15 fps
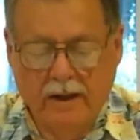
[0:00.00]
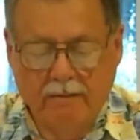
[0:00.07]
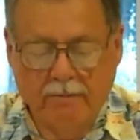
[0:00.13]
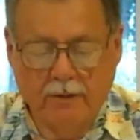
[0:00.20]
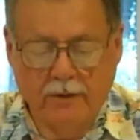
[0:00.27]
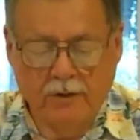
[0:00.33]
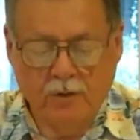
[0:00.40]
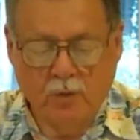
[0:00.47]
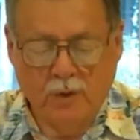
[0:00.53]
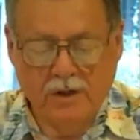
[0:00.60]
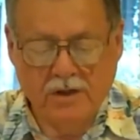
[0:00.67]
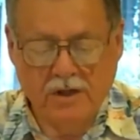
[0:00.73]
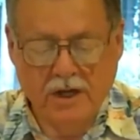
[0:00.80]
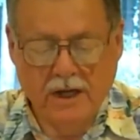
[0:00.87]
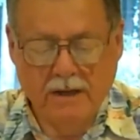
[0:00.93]
For this
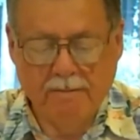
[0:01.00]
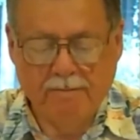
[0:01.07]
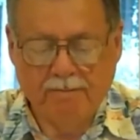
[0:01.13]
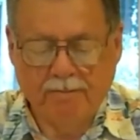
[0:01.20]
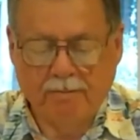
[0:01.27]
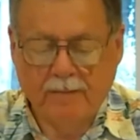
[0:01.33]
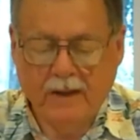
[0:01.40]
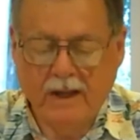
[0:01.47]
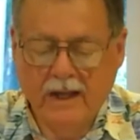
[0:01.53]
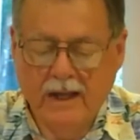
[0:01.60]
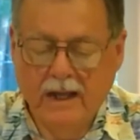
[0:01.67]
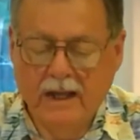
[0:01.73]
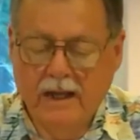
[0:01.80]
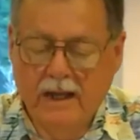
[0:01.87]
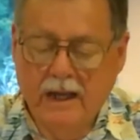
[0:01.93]
Wednesday,
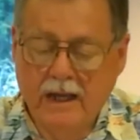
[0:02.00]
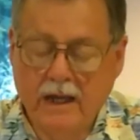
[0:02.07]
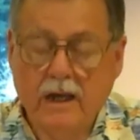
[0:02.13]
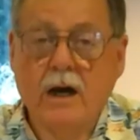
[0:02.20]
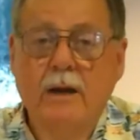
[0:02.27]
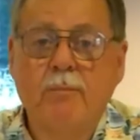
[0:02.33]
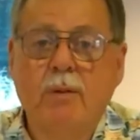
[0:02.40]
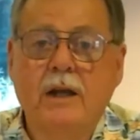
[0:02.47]
God